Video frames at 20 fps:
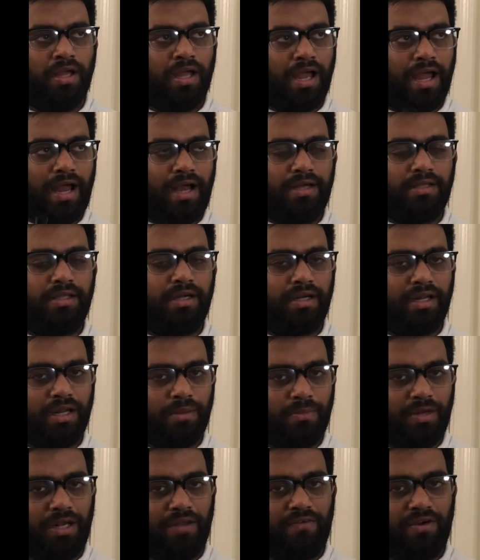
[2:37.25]
and the
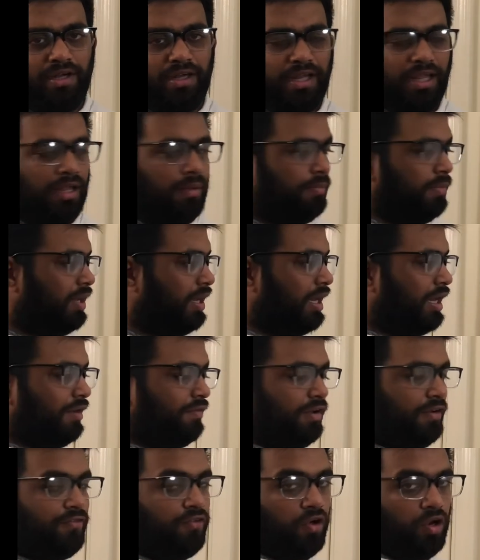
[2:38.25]
Dream 11 team in
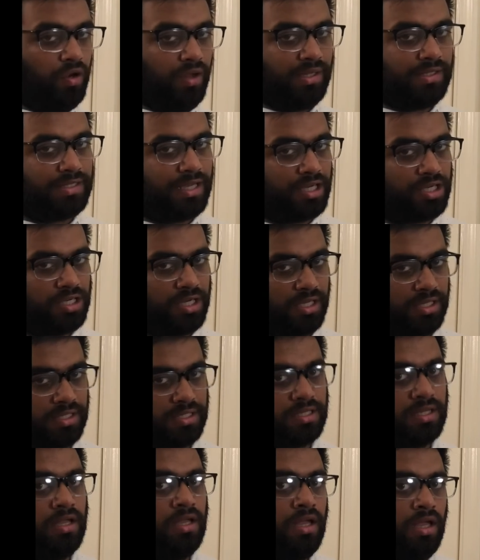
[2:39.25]
our following
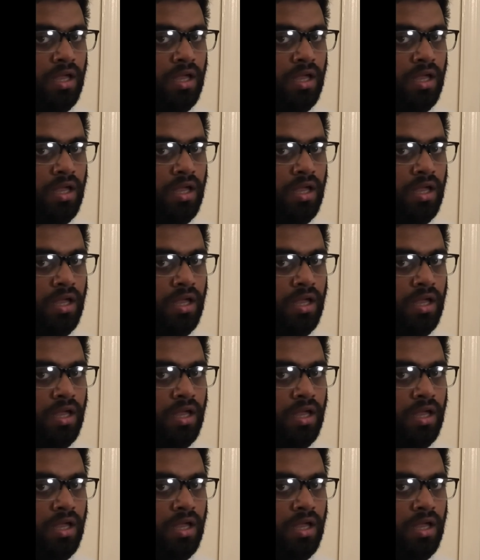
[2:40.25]
sections.